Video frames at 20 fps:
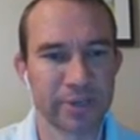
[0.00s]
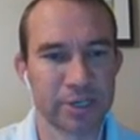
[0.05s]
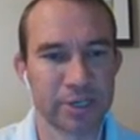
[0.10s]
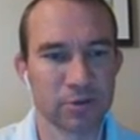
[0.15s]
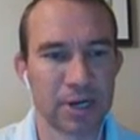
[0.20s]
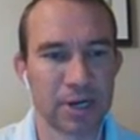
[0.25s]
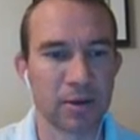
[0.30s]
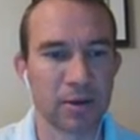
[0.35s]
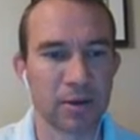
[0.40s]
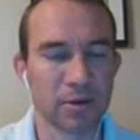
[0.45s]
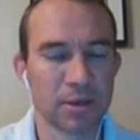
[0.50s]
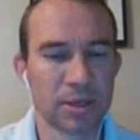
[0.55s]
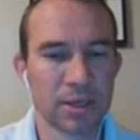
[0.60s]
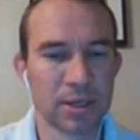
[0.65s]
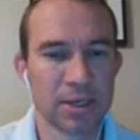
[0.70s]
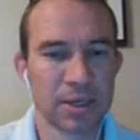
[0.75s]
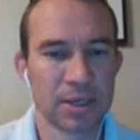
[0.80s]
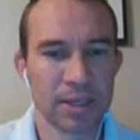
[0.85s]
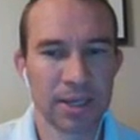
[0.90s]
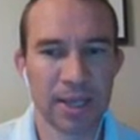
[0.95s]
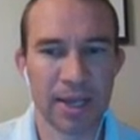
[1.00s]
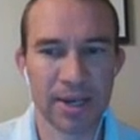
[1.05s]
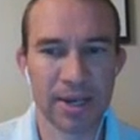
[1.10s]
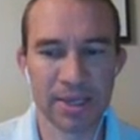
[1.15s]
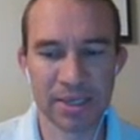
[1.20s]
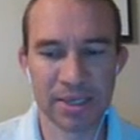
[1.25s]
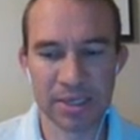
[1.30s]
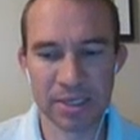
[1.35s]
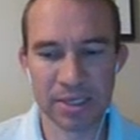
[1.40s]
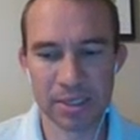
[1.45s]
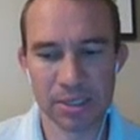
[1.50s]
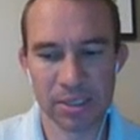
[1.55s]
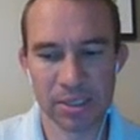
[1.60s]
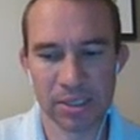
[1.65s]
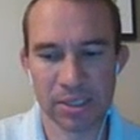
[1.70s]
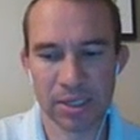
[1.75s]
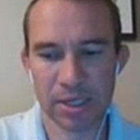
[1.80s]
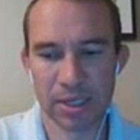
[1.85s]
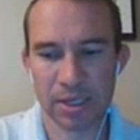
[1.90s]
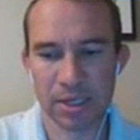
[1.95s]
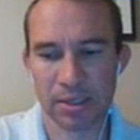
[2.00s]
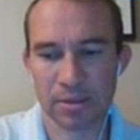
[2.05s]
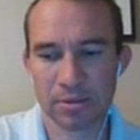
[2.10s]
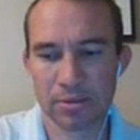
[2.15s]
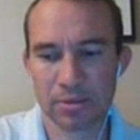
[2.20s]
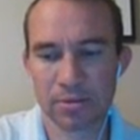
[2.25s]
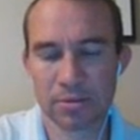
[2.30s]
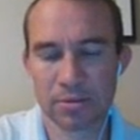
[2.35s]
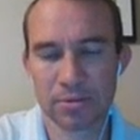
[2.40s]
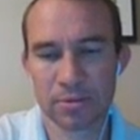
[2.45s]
figure out how to ease the